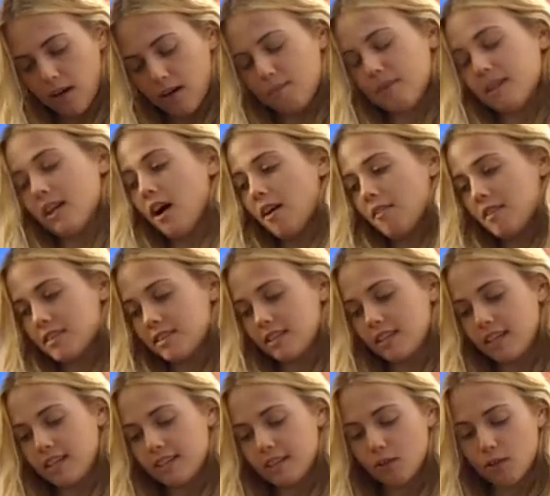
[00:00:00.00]
and
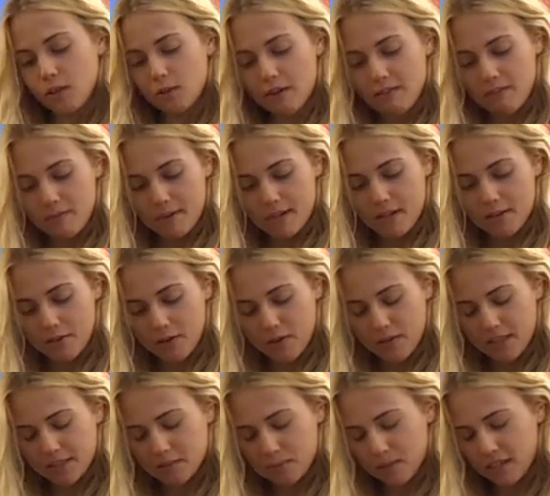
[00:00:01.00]
obviously the only way for me to do
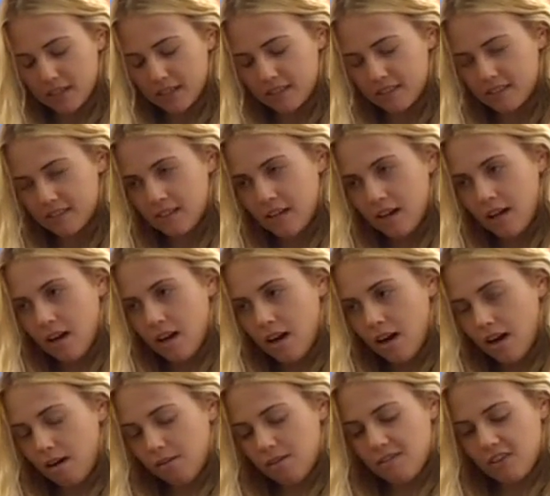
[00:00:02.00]
it was
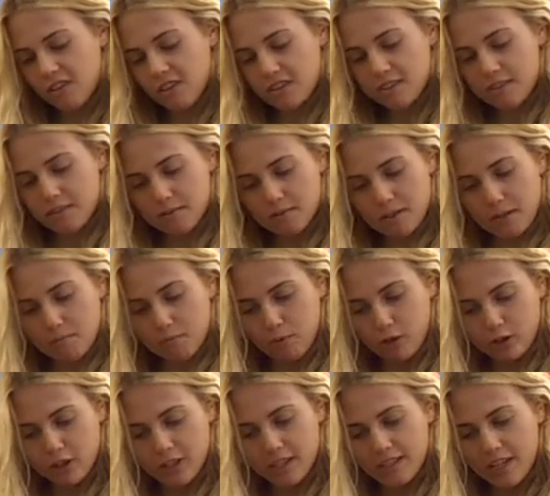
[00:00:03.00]
if I just kept
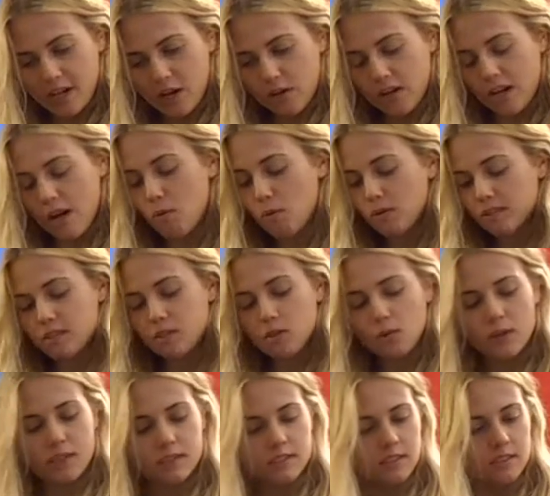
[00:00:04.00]
pushing down, and I wasn't
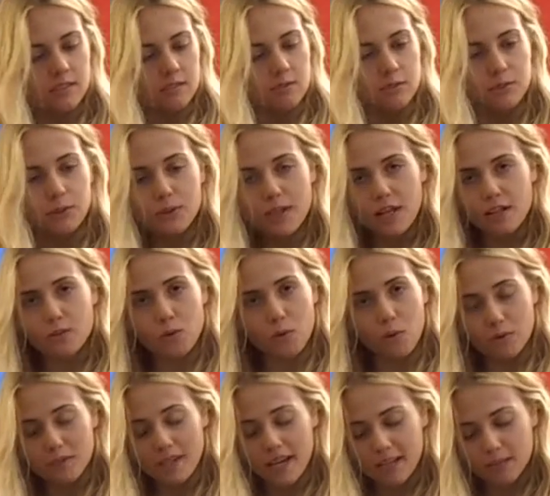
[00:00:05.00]
going to do that the
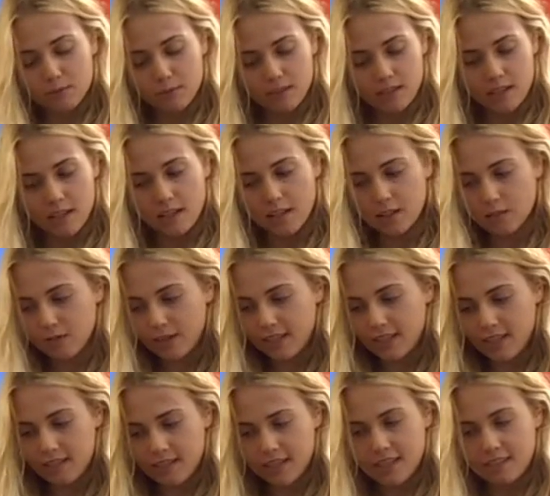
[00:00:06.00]
whole night, but the rate
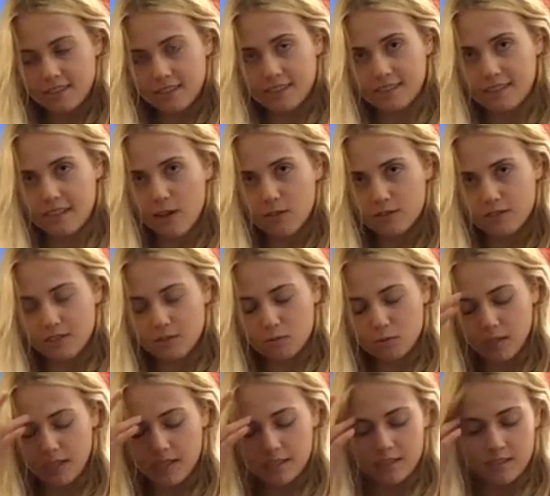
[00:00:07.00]
that the E6000
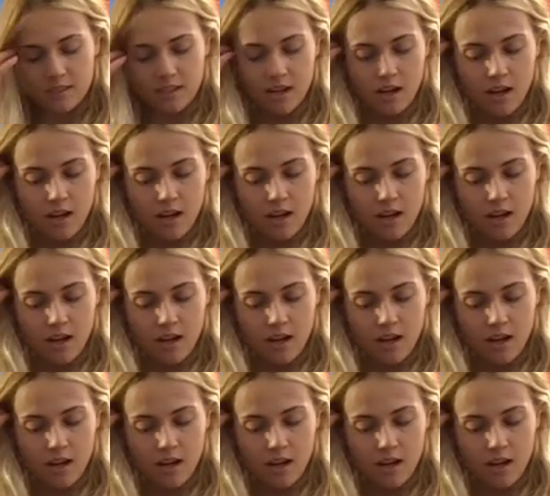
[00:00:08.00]
was